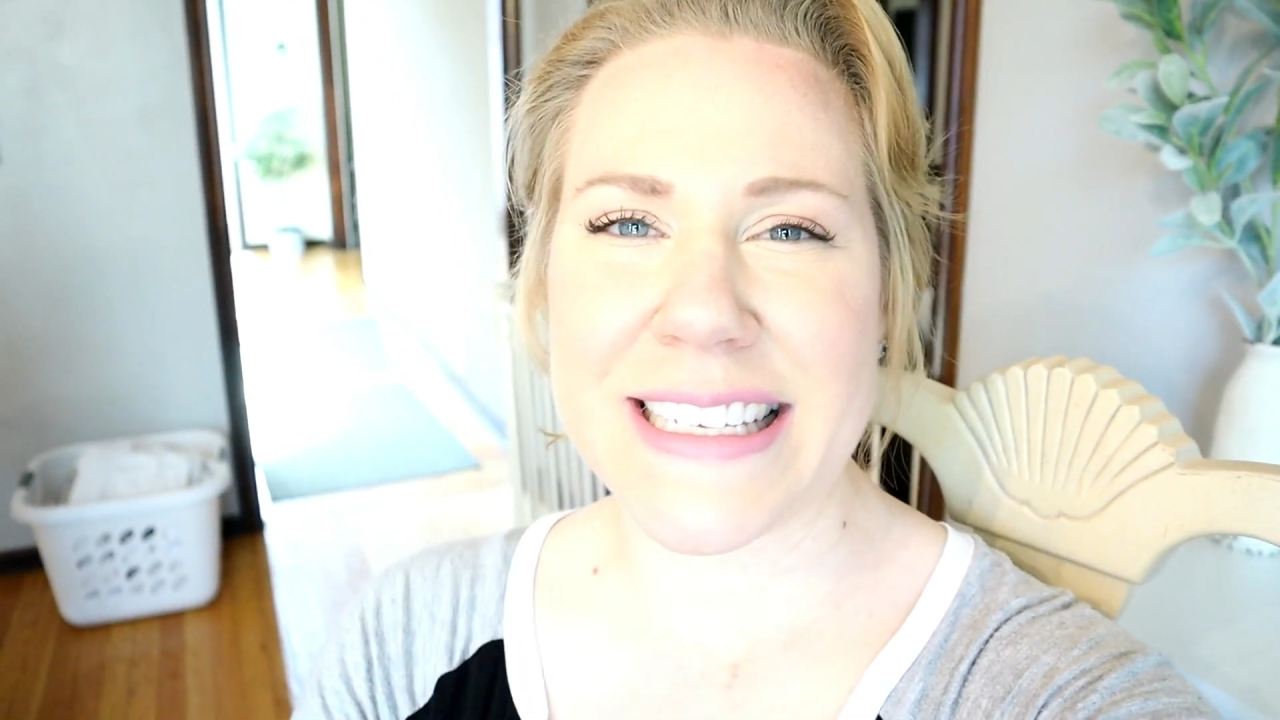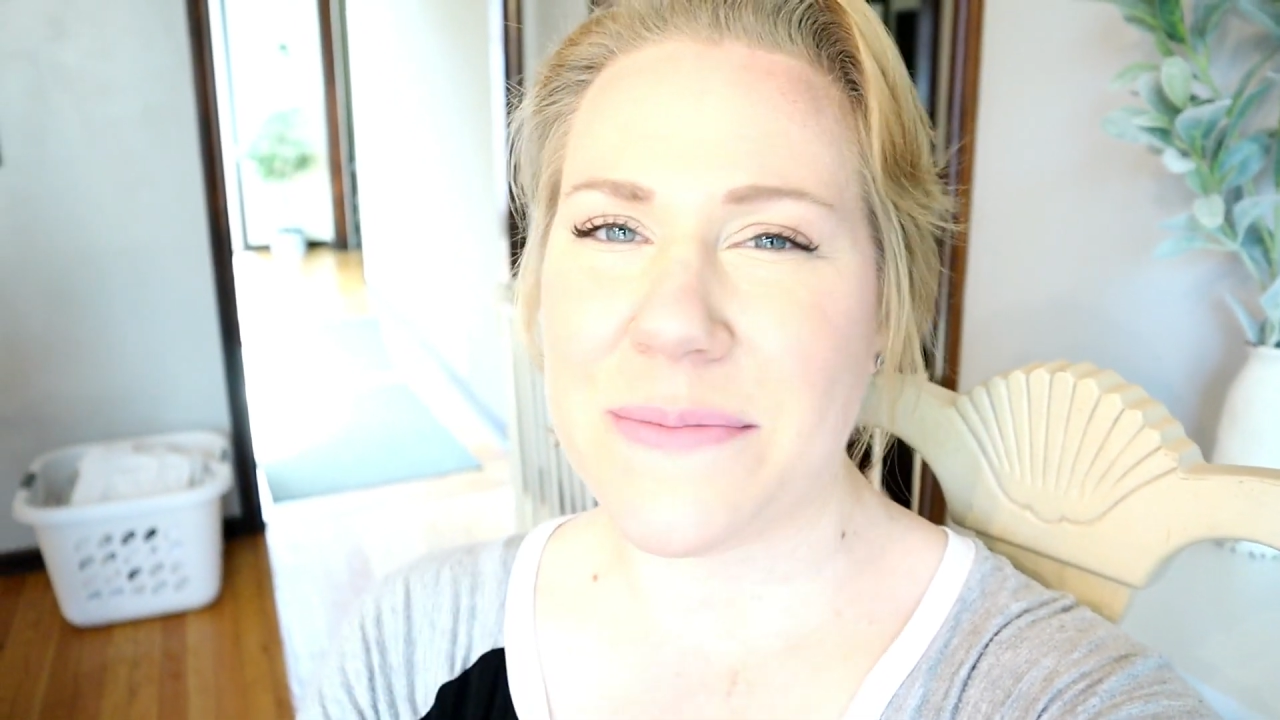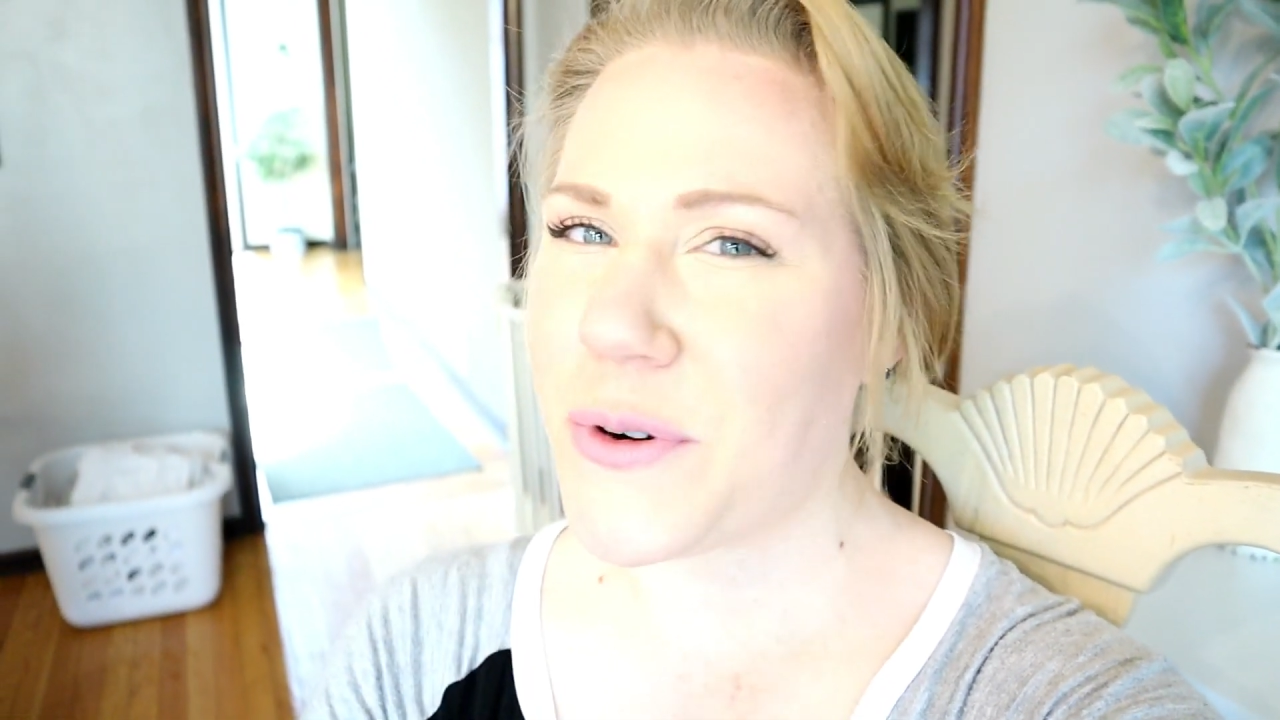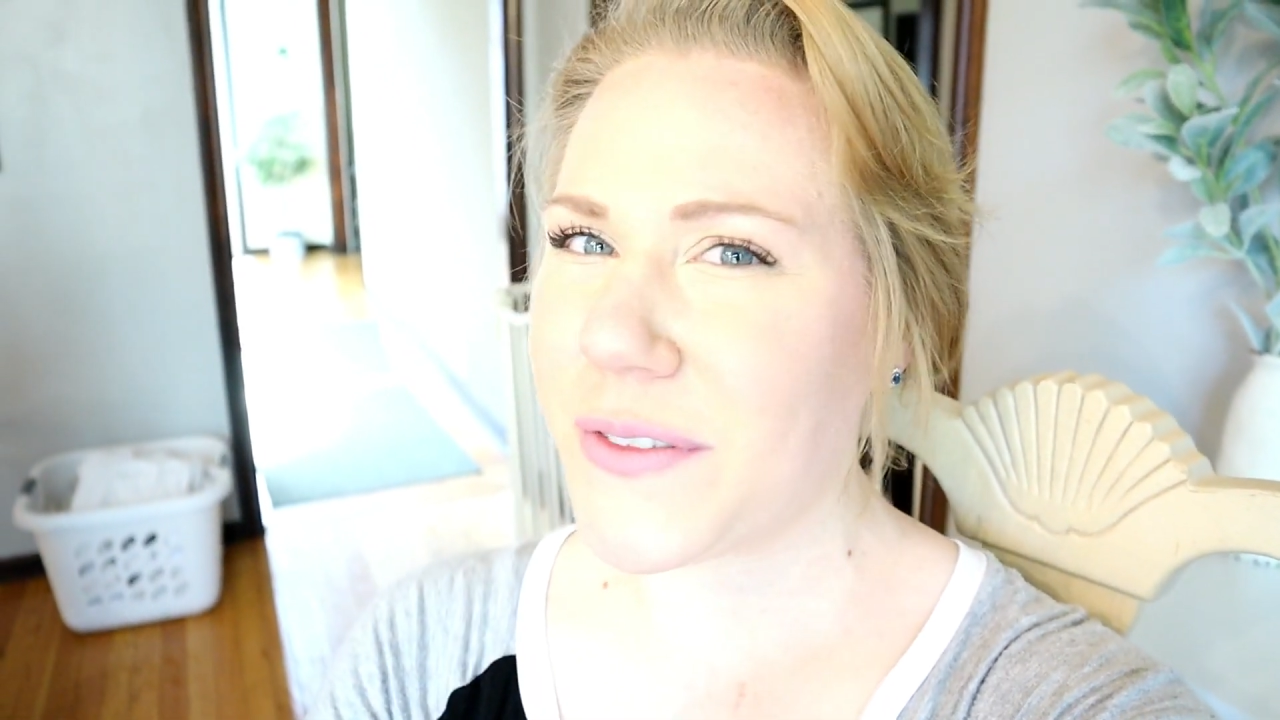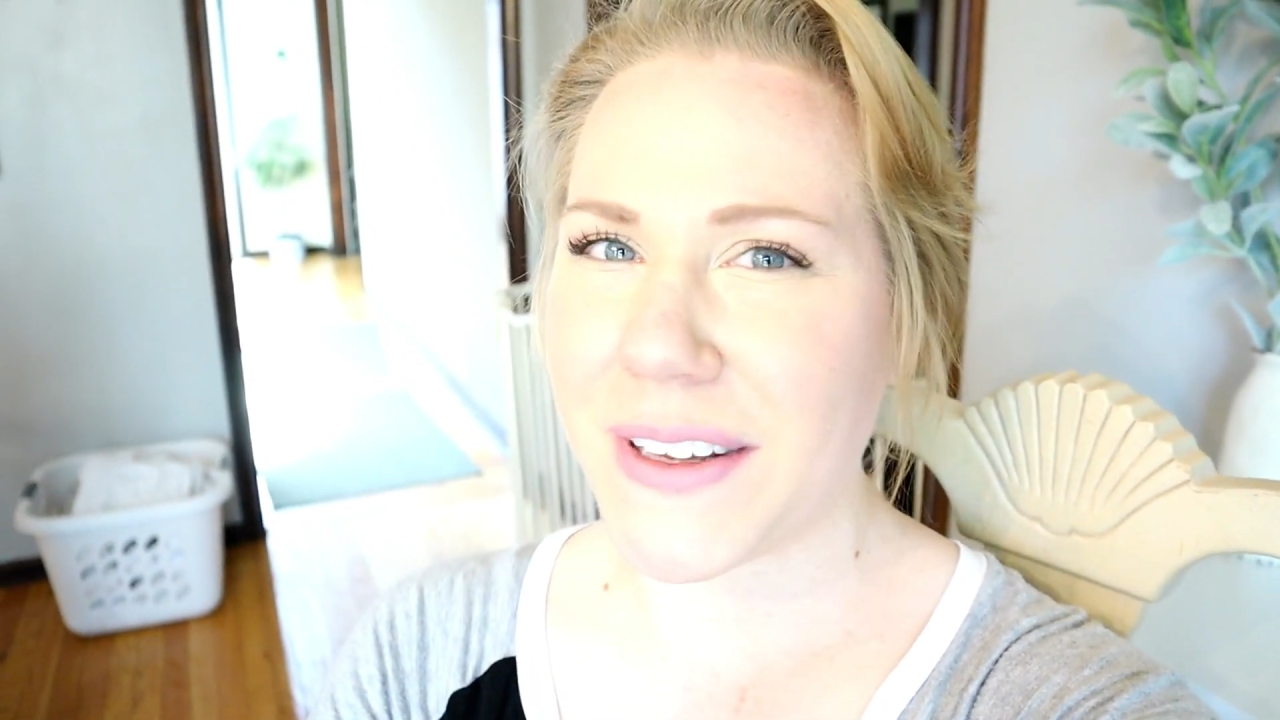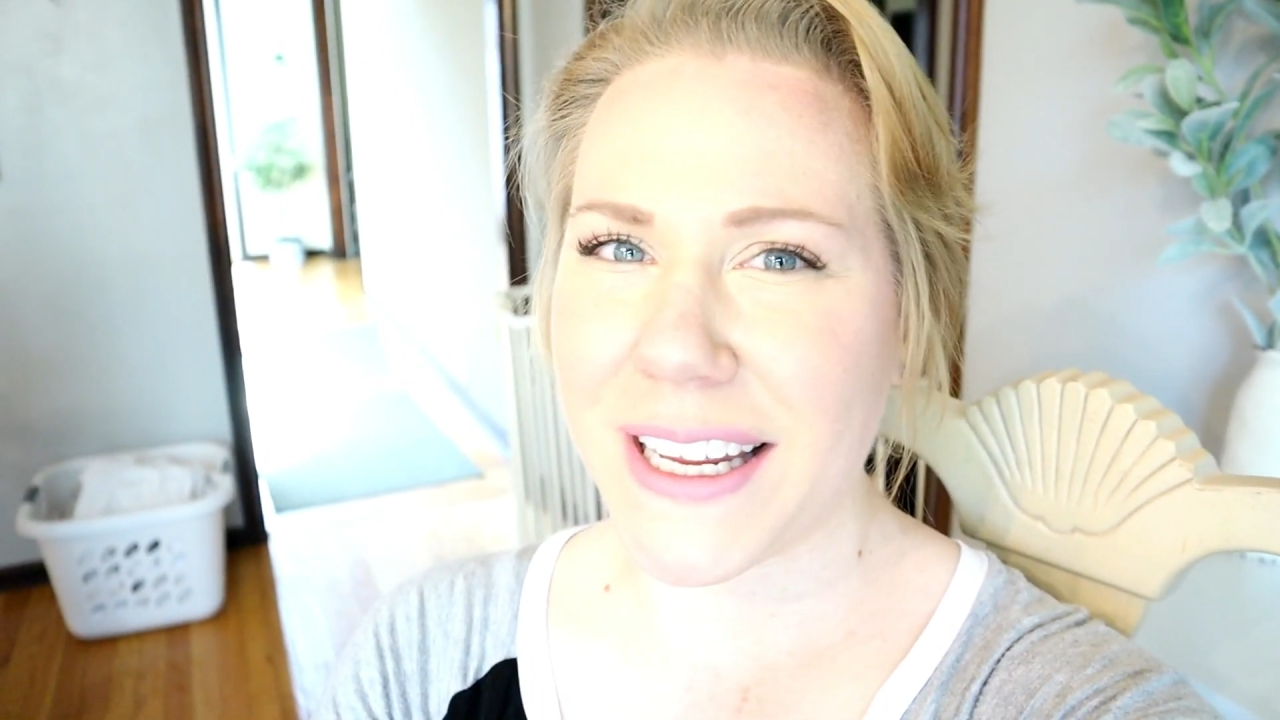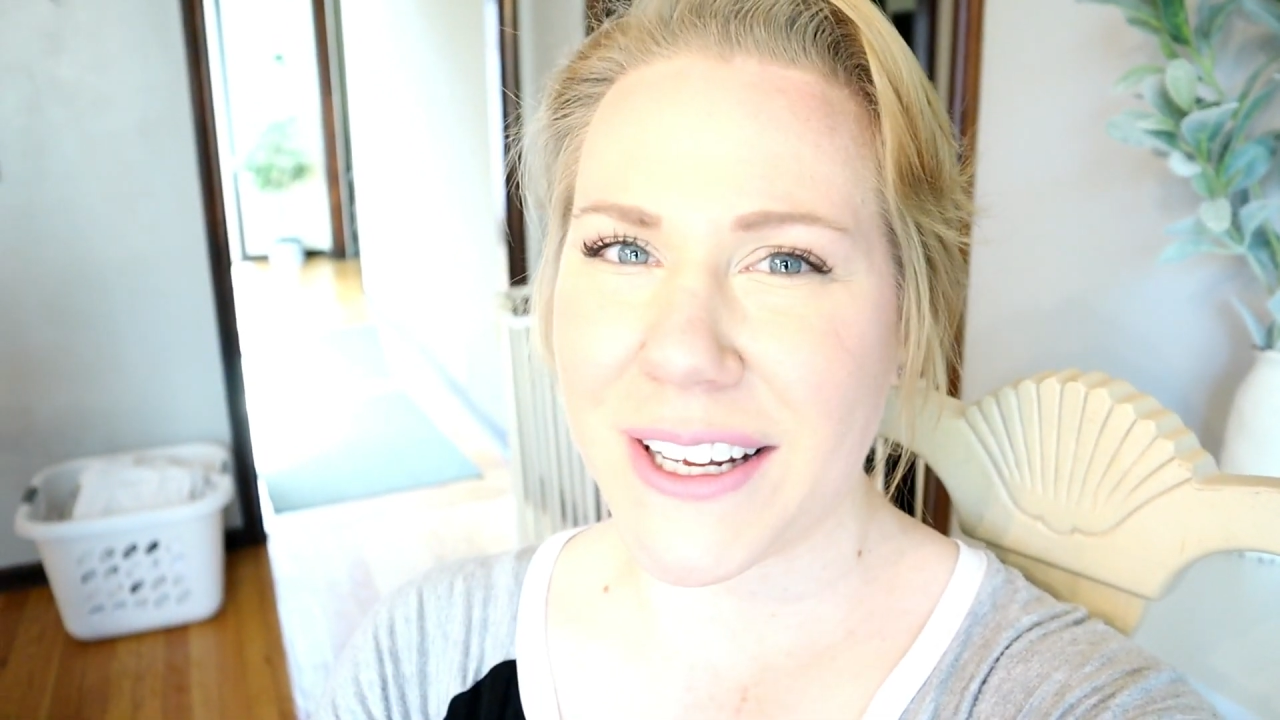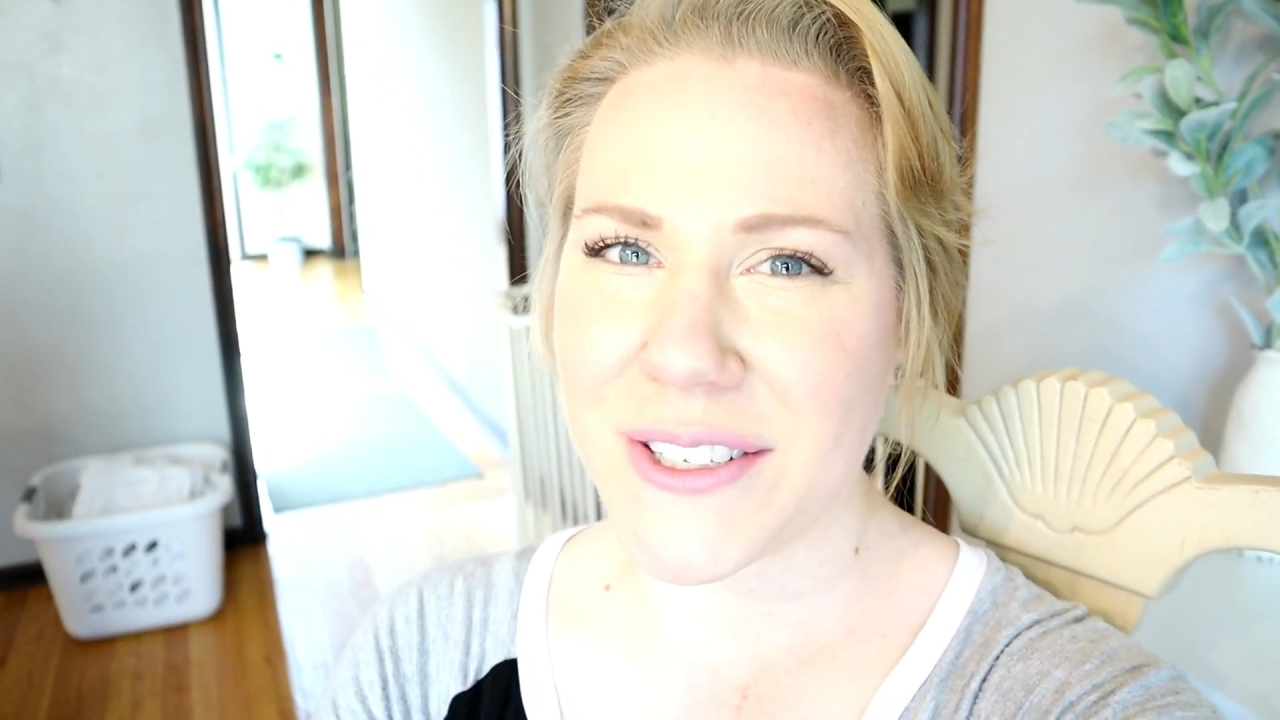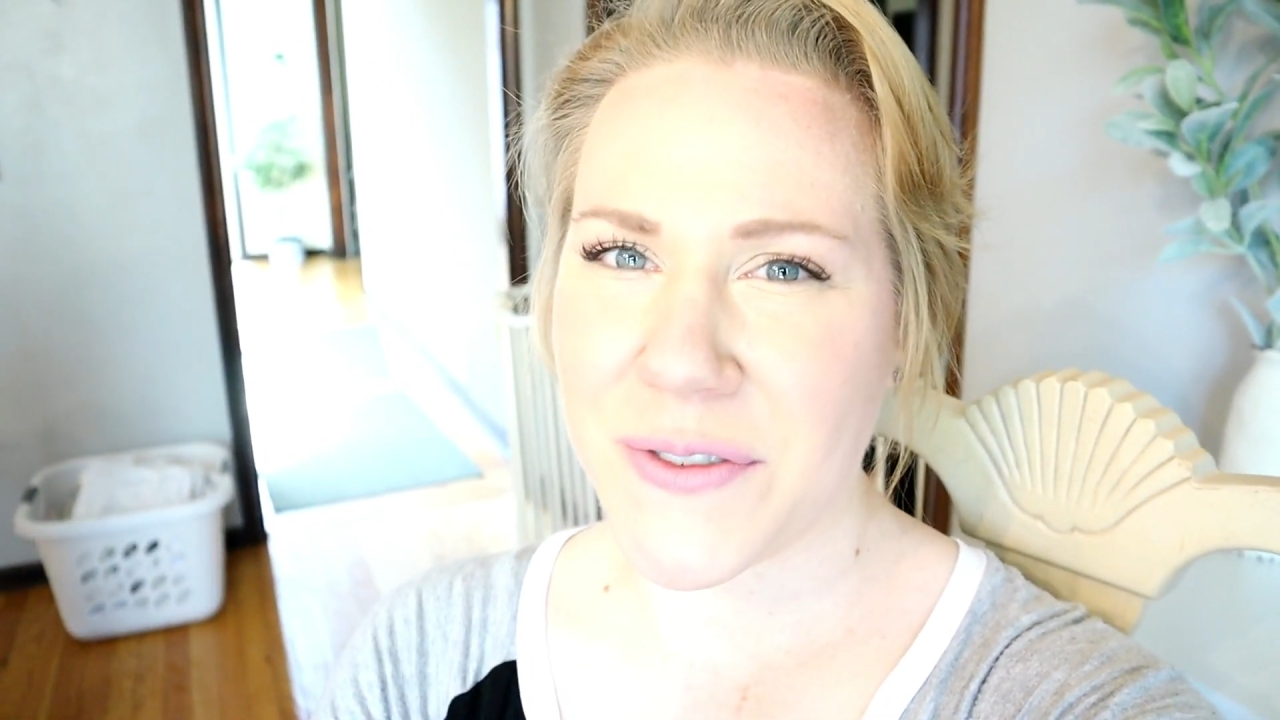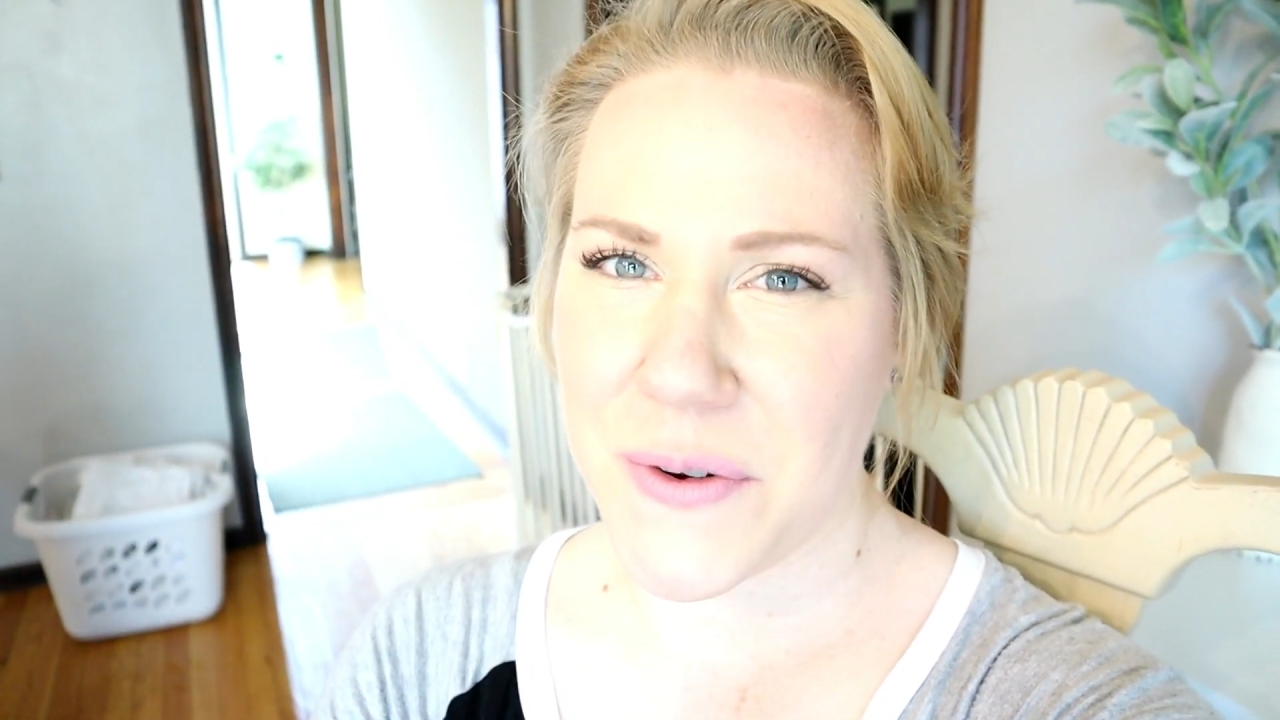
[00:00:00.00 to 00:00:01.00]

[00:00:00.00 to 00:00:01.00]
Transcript: see more videos